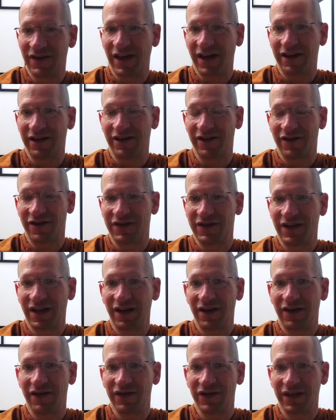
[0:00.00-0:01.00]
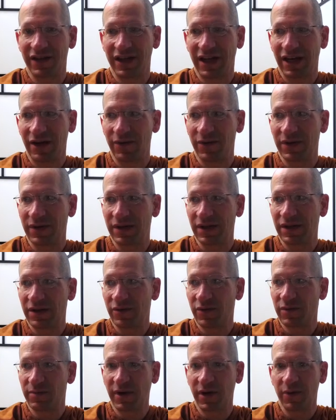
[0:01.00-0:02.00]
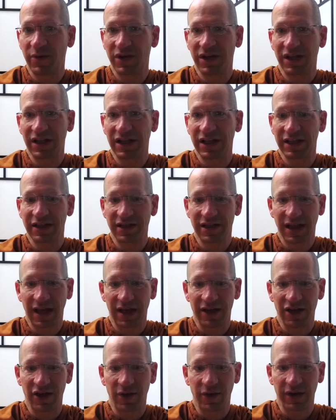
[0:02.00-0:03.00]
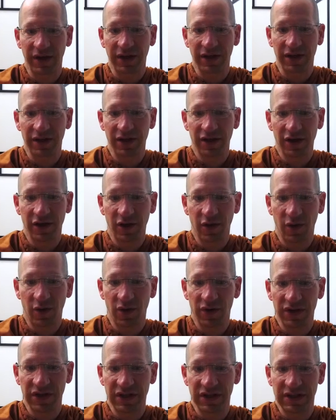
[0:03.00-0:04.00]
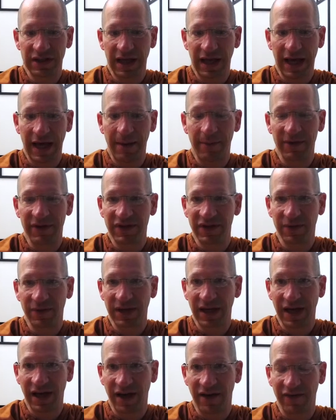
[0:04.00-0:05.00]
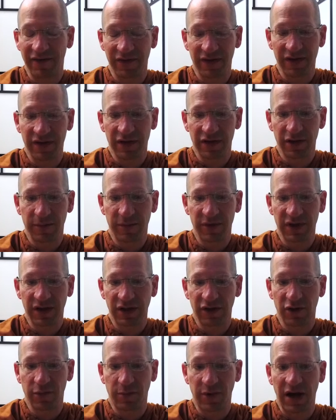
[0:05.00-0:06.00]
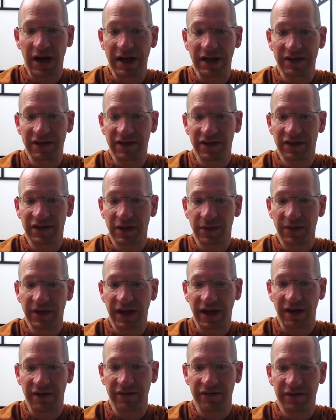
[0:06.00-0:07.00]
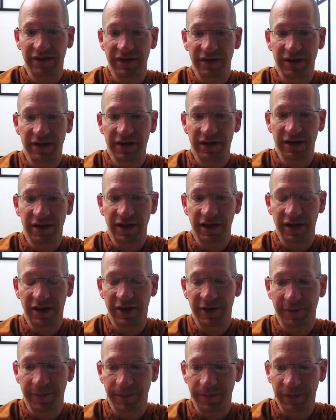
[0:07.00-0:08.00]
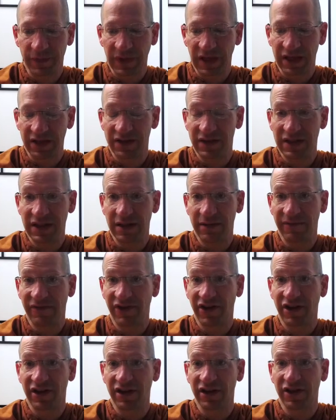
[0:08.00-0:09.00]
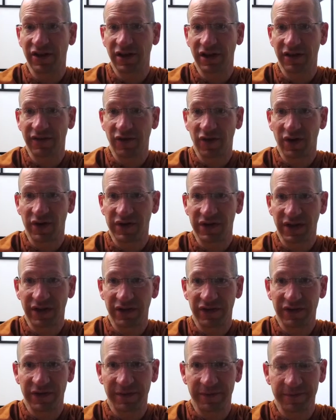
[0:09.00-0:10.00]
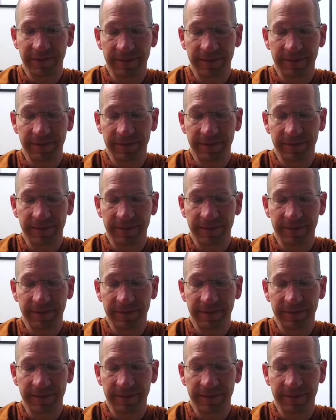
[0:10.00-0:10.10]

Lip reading: that in ourselves, and how we might want to cling to that knowing, or these habits that we have, the particular biases that we have, and see them very clearly for ourselves.